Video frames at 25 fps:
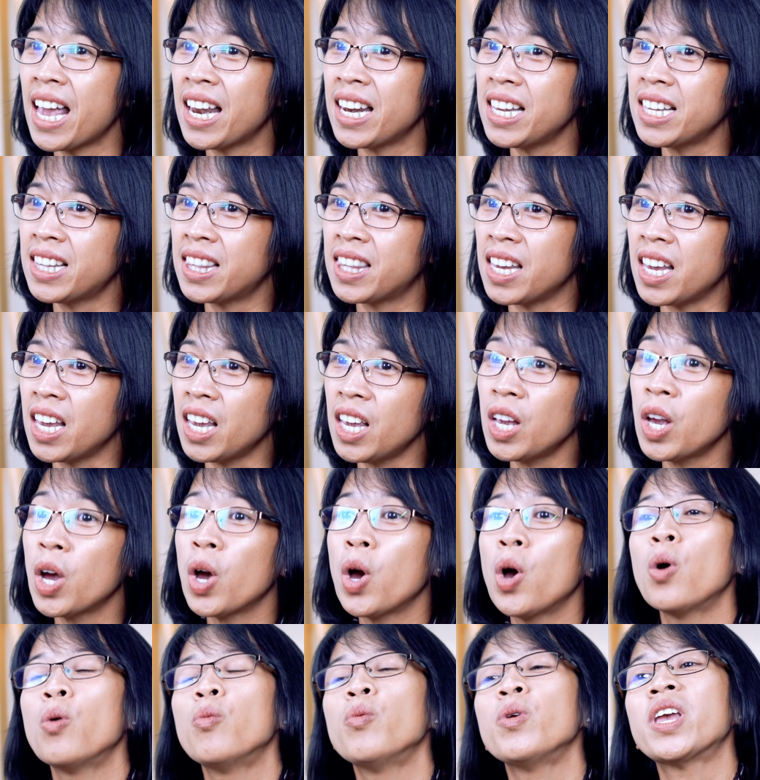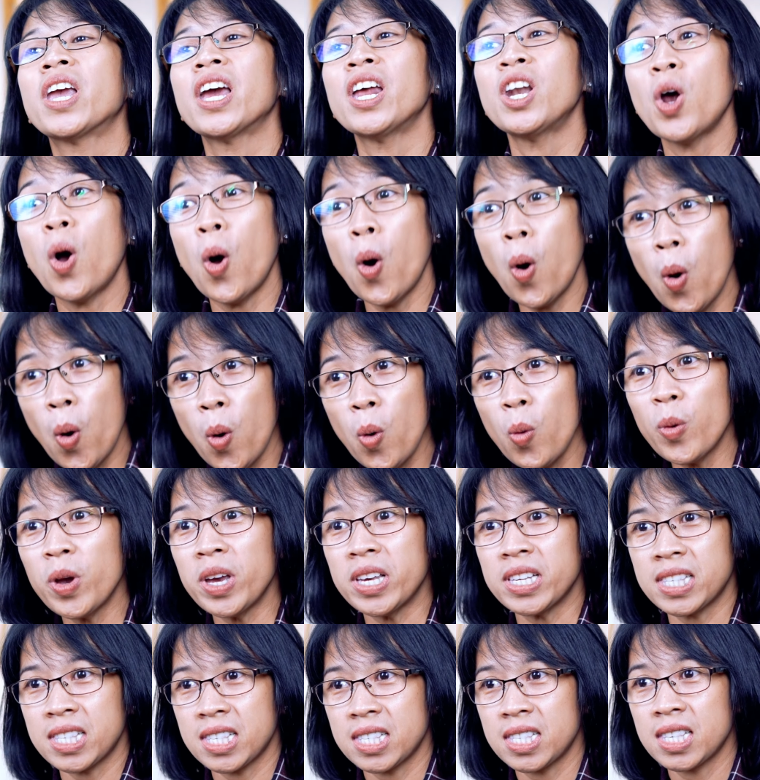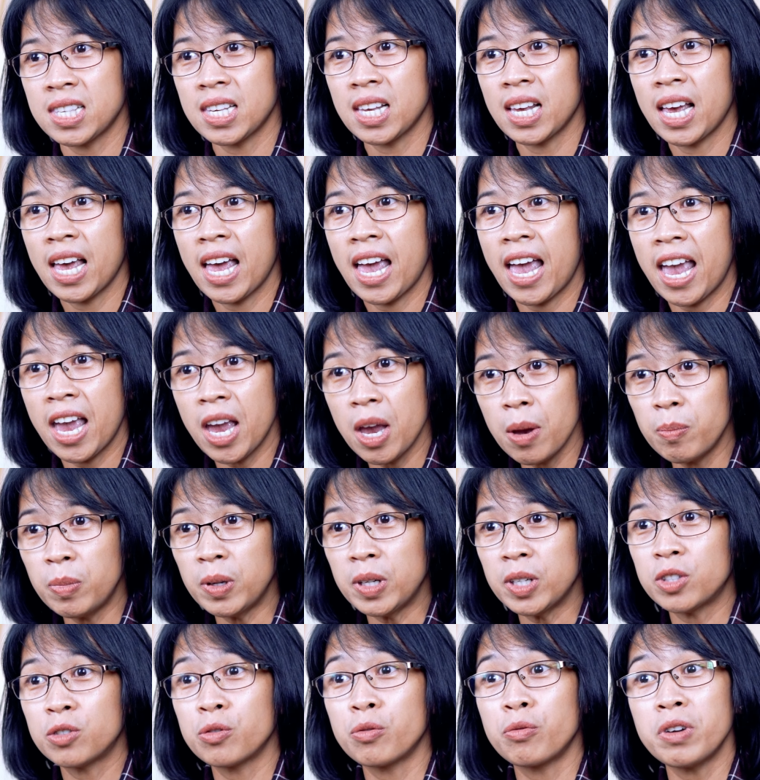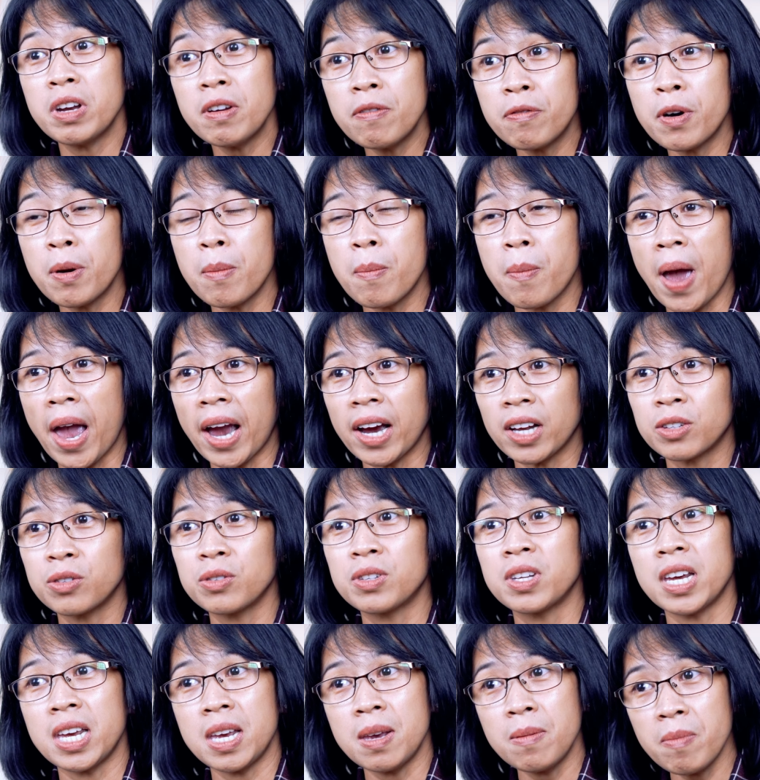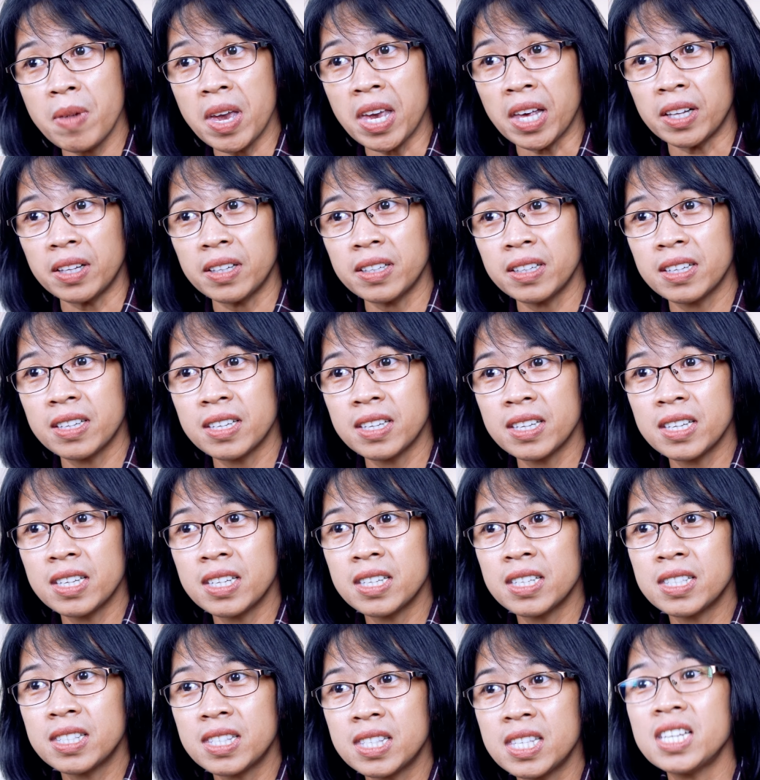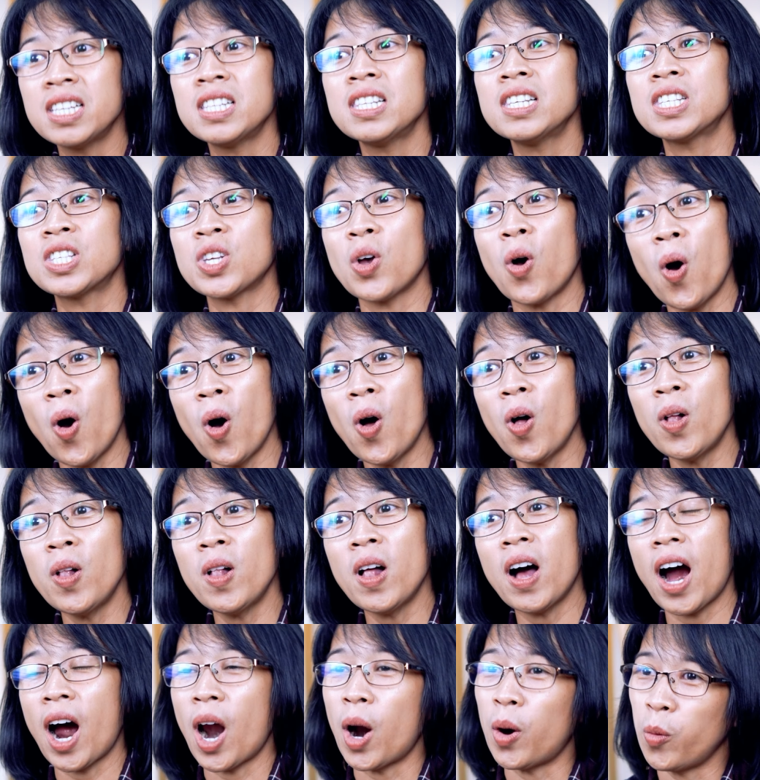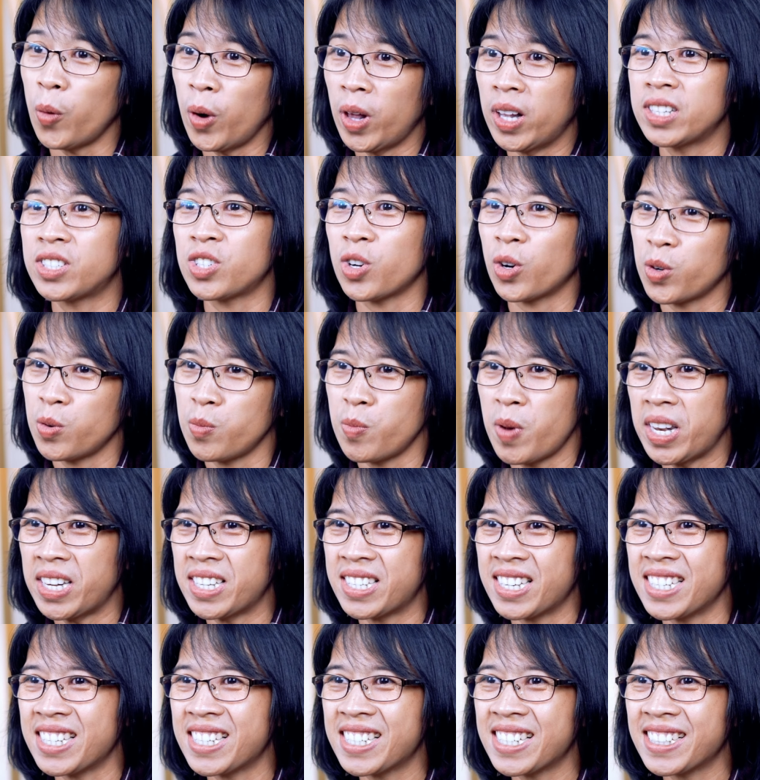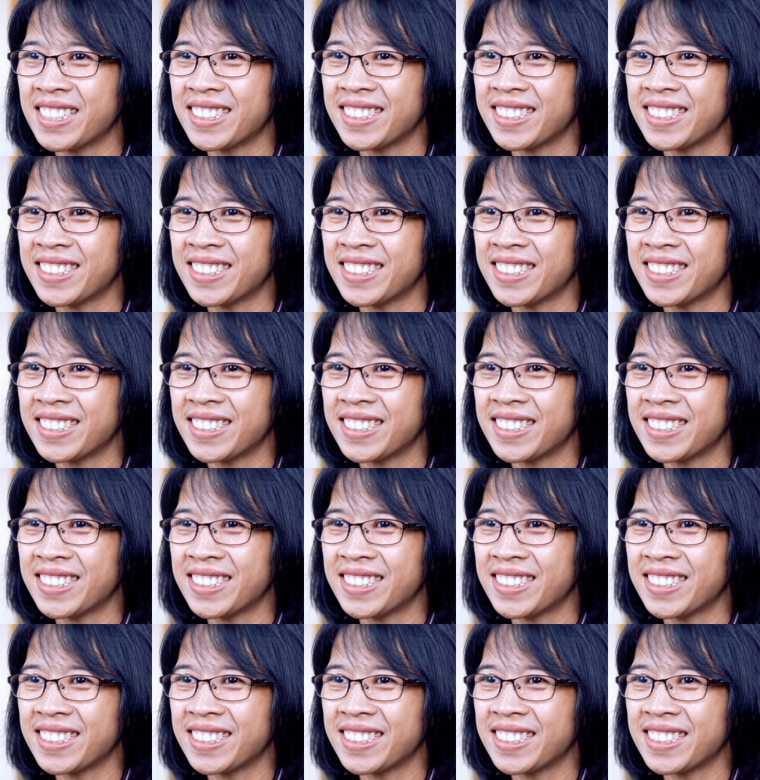anything, we can always able to refer back to the email, since all are well documented.